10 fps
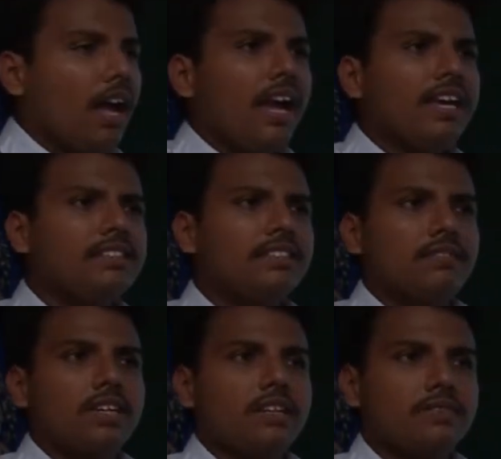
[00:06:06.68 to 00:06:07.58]

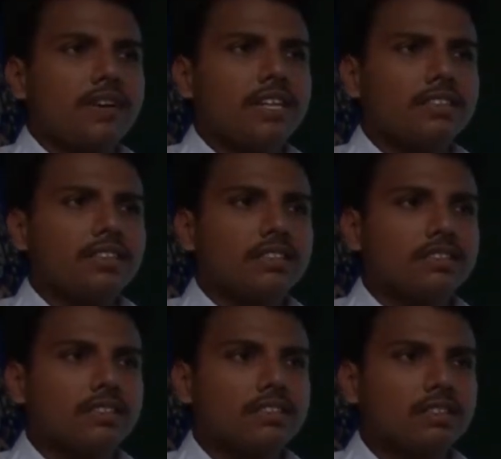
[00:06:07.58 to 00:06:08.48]
AS7 defines a
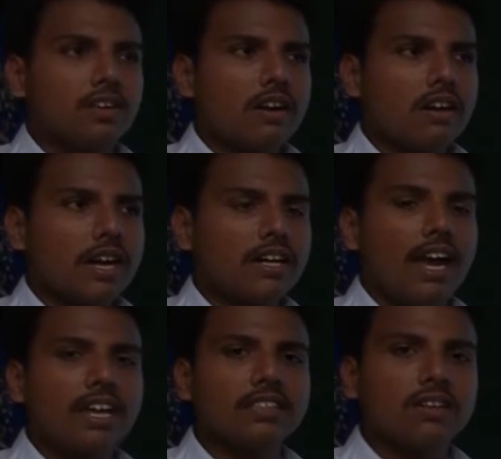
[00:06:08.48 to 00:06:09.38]
construction contract
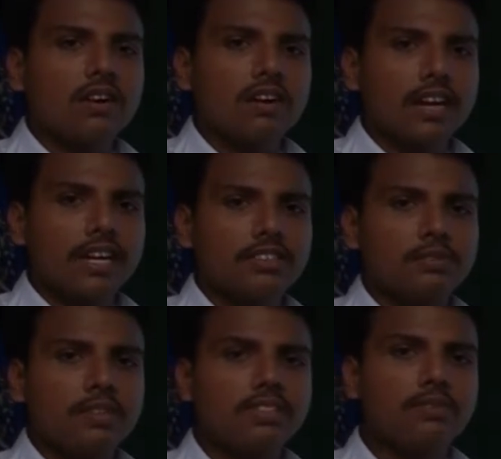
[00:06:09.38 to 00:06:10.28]
as a contract
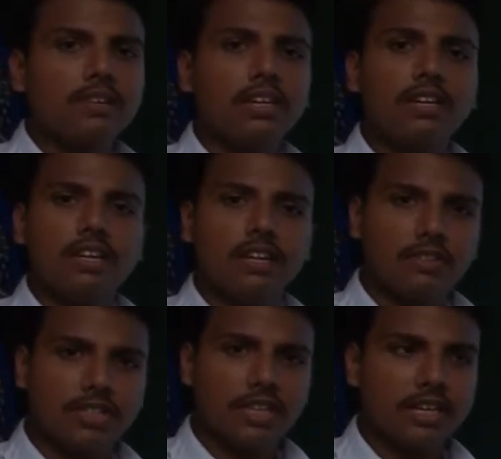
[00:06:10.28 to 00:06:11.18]
specifically
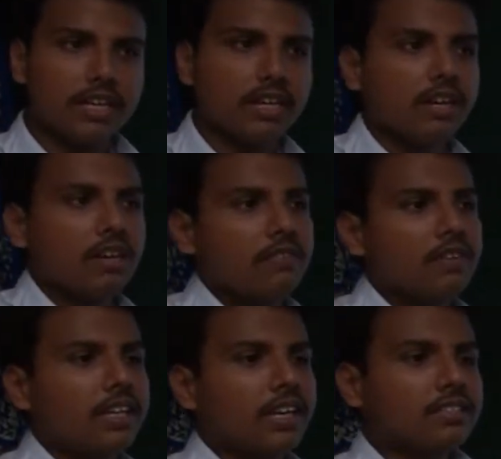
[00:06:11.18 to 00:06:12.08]
negotiated for
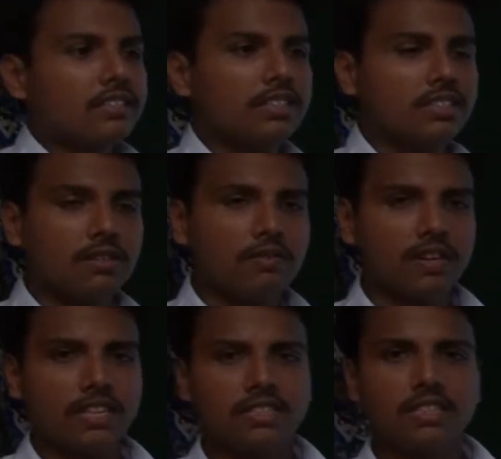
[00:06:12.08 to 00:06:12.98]
the construction of
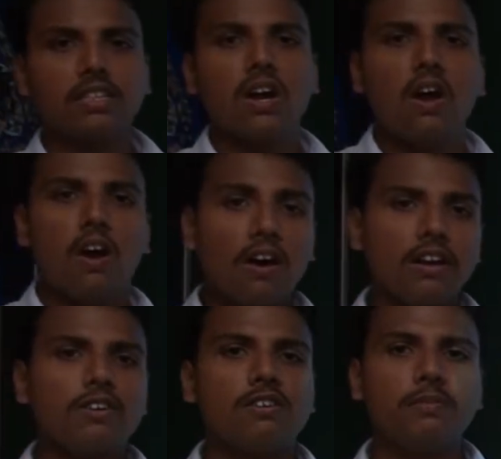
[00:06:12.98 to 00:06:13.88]
an asset or
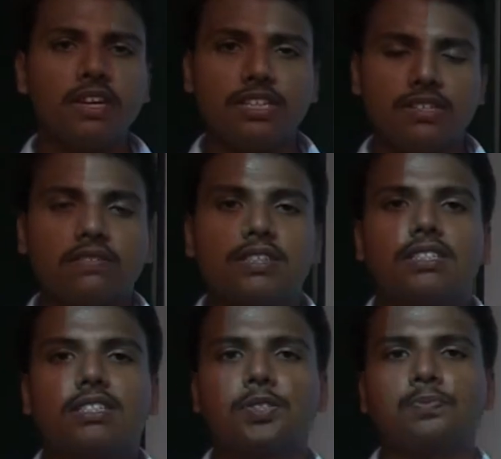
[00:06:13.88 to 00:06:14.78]
a combination of
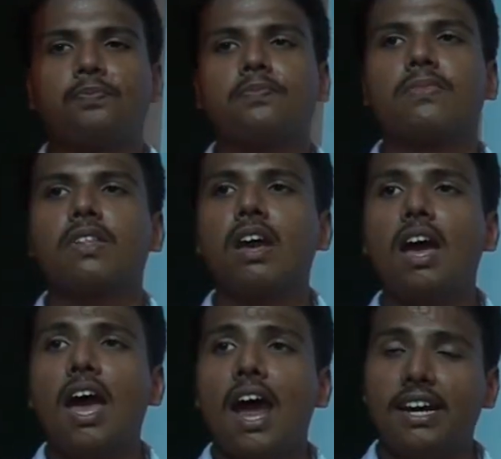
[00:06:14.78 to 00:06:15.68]
assets,
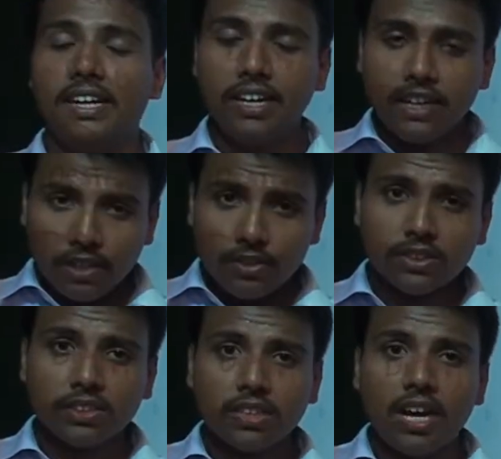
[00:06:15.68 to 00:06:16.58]
and it
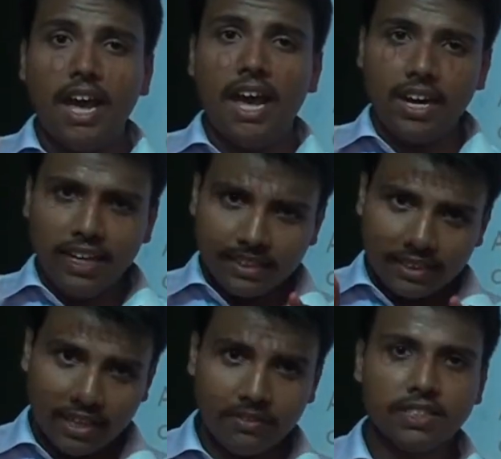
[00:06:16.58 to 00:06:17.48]
includes any
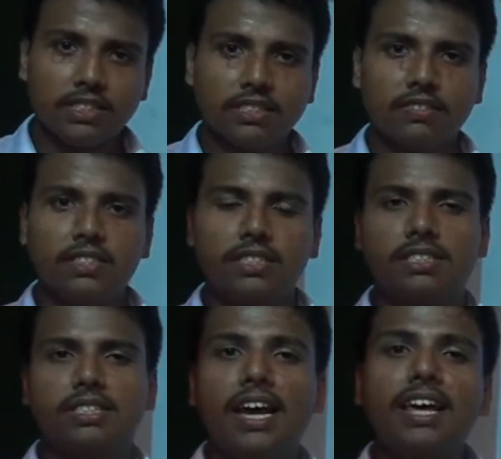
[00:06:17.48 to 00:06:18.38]
service which
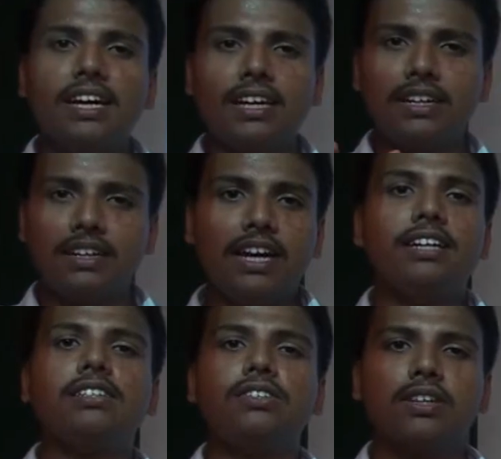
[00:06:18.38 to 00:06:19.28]
is directly
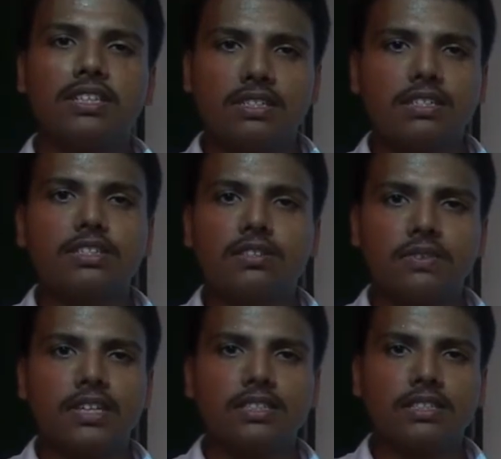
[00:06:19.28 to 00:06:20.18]
related to construction of
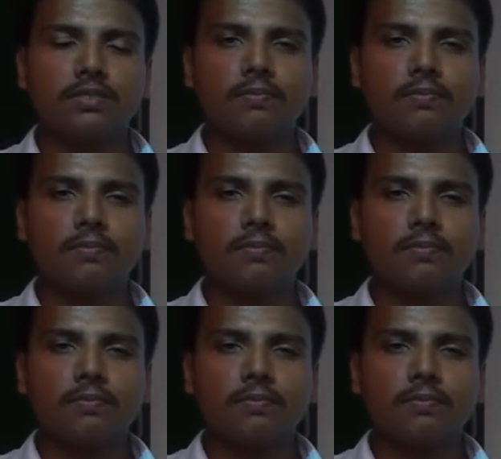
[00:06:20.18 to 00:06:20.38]
an asset.